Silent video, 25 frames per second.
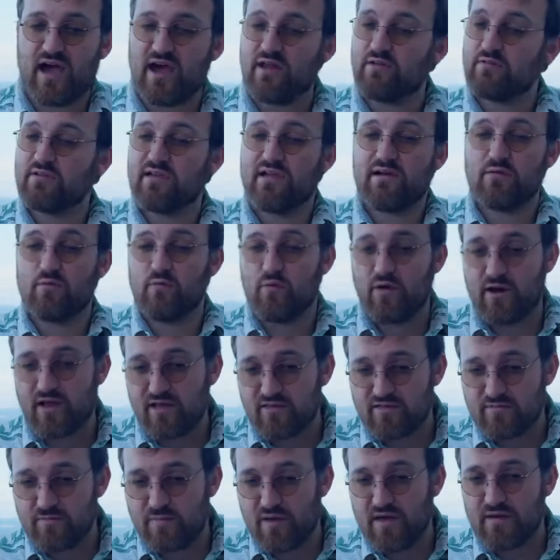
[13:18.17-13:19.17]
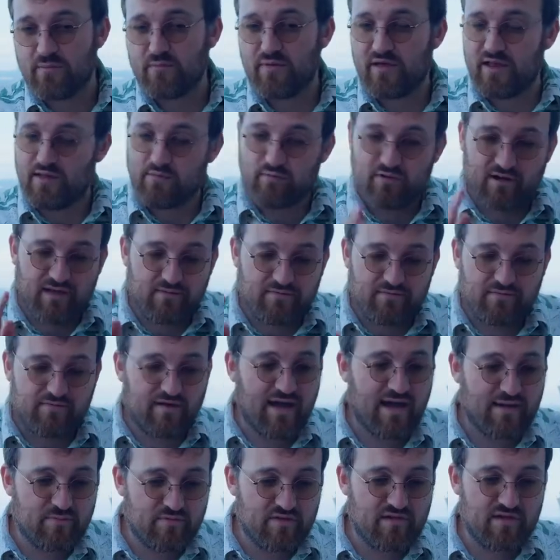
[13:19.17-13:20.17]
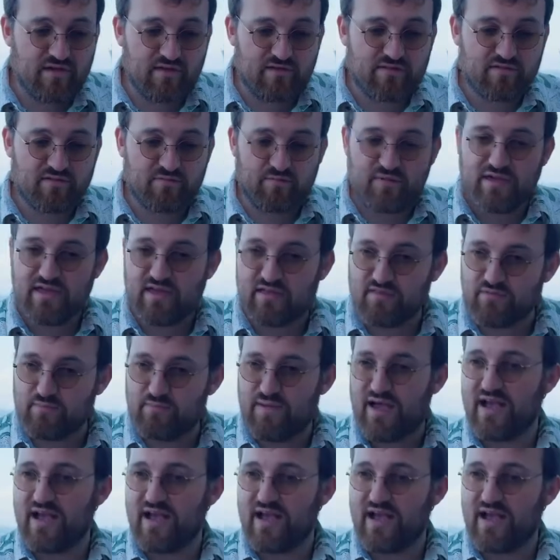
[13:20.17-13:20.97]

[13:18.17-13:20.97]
I don't care what I spend, but I want to have 5G speeds,